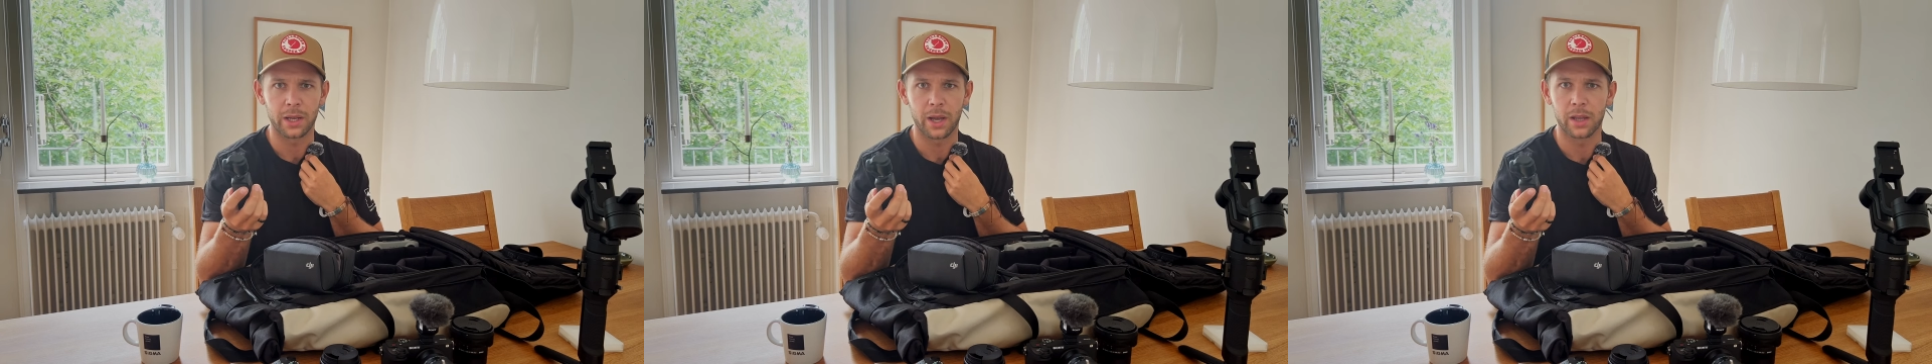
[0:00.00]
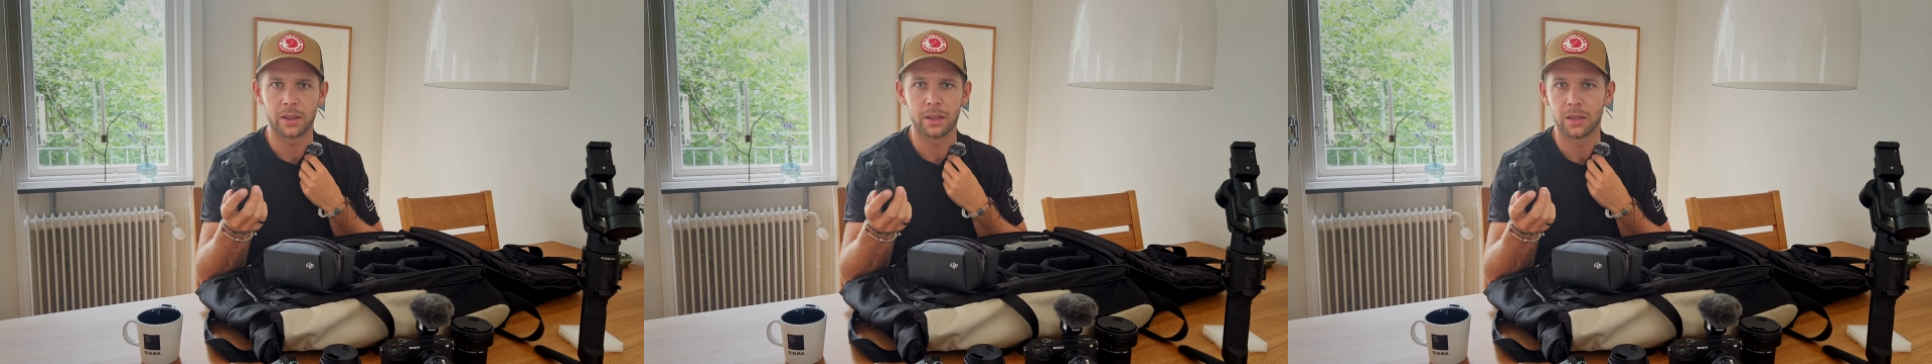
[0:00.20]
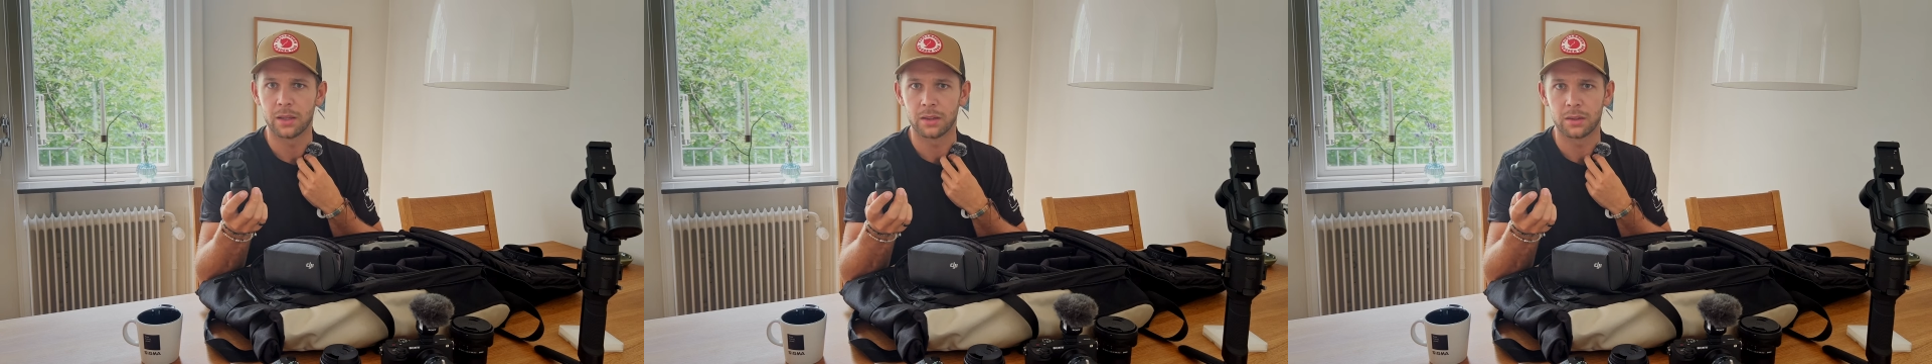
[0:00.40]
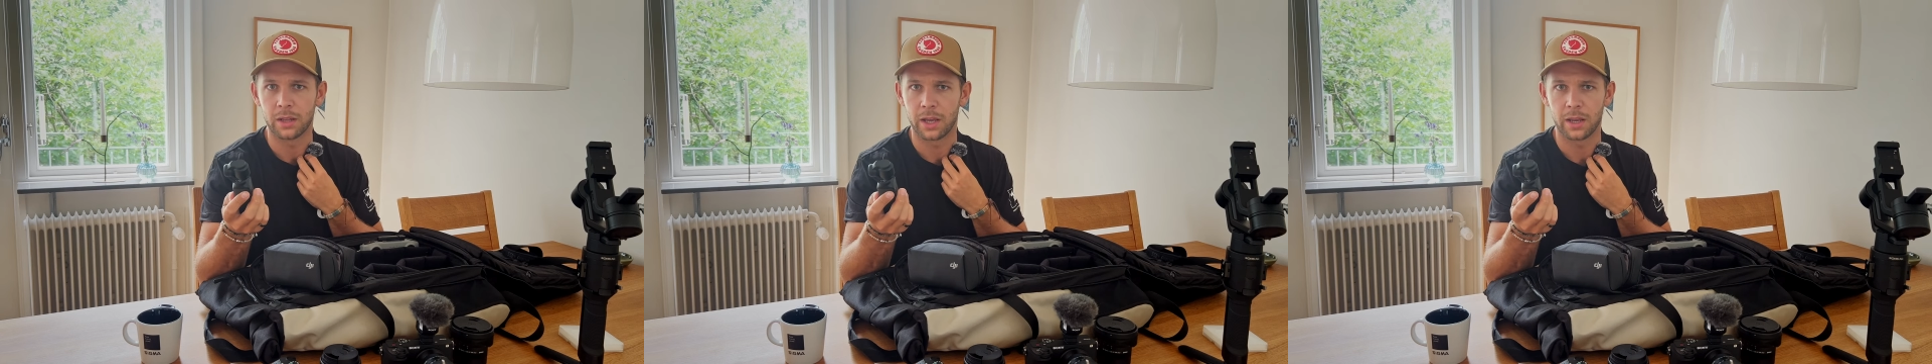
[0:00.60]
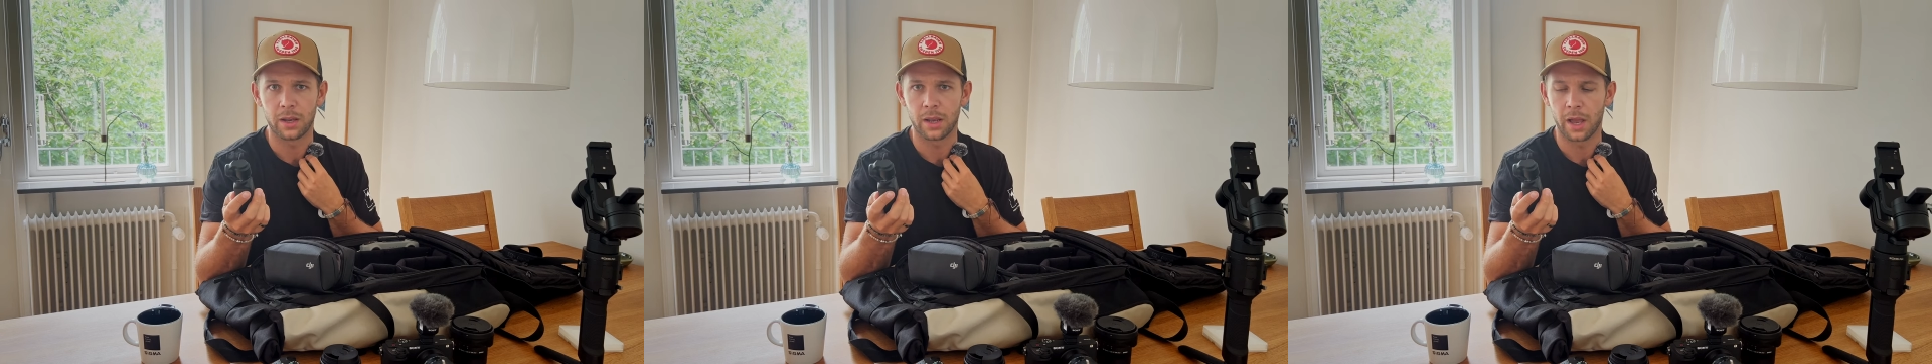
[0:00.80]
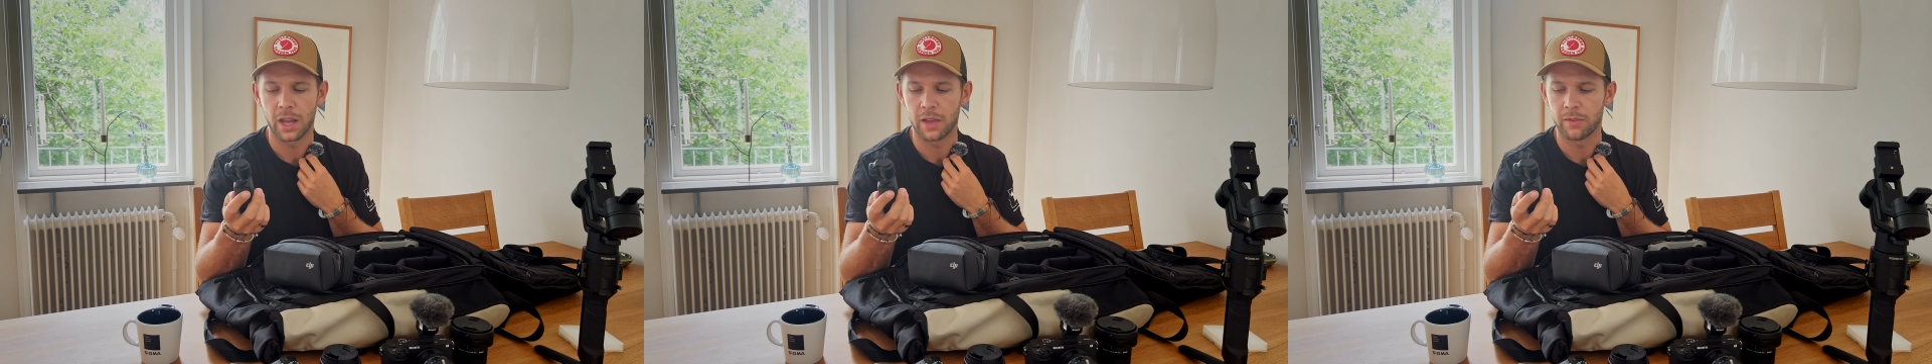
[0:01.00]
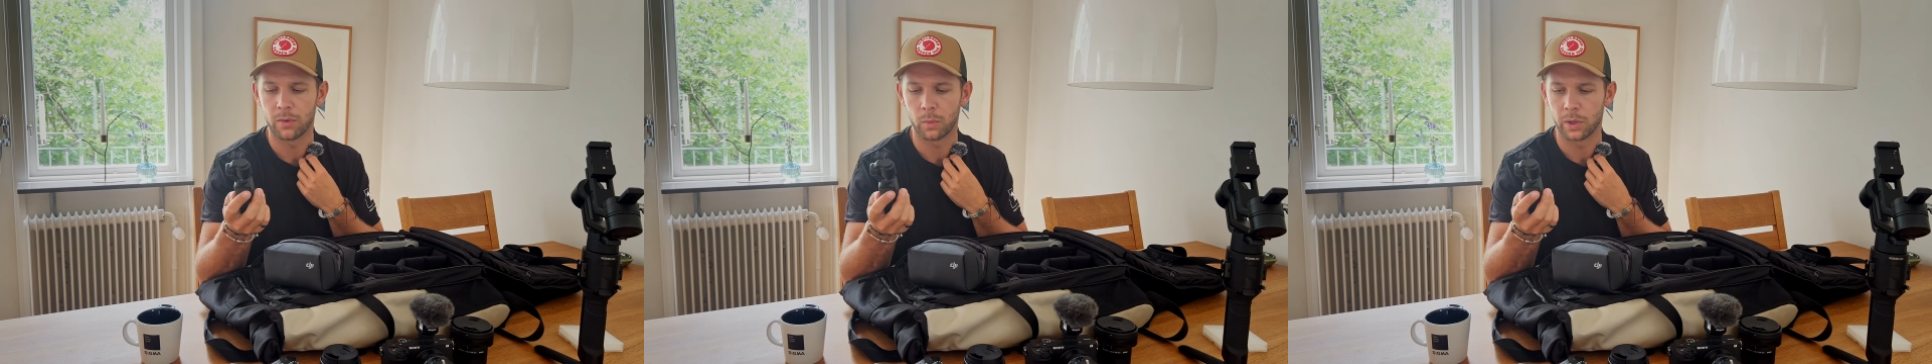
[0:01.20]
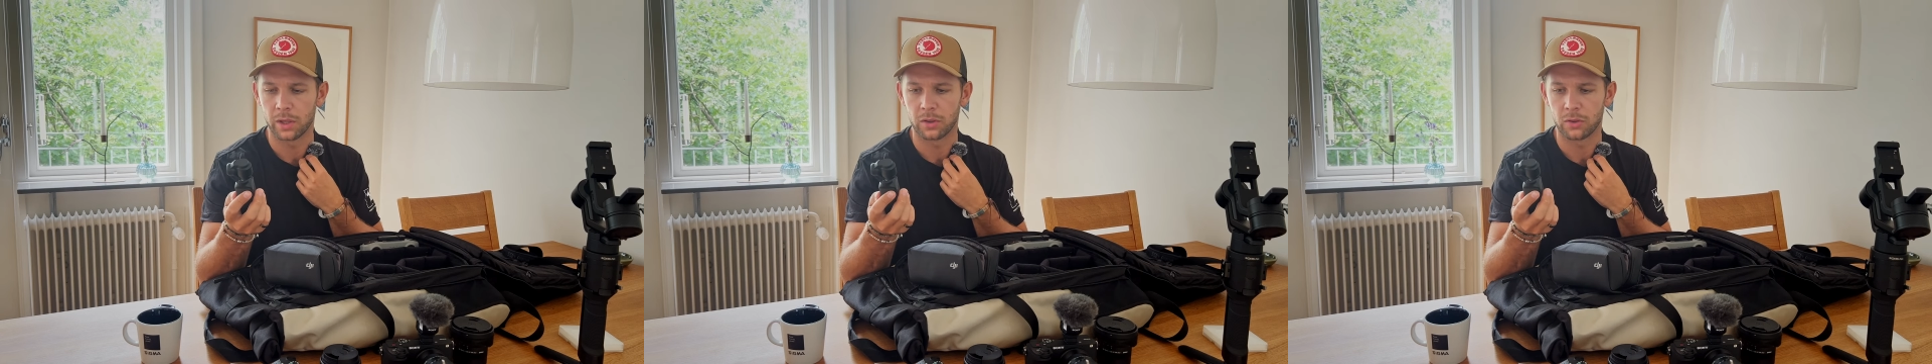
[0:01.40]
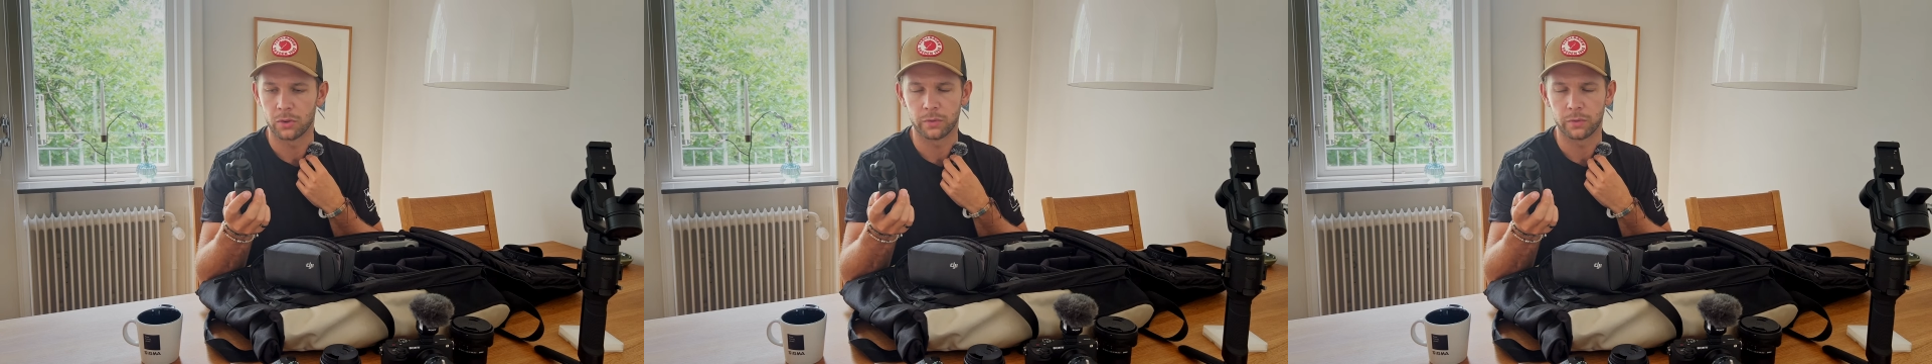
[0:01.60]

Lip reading: I never went too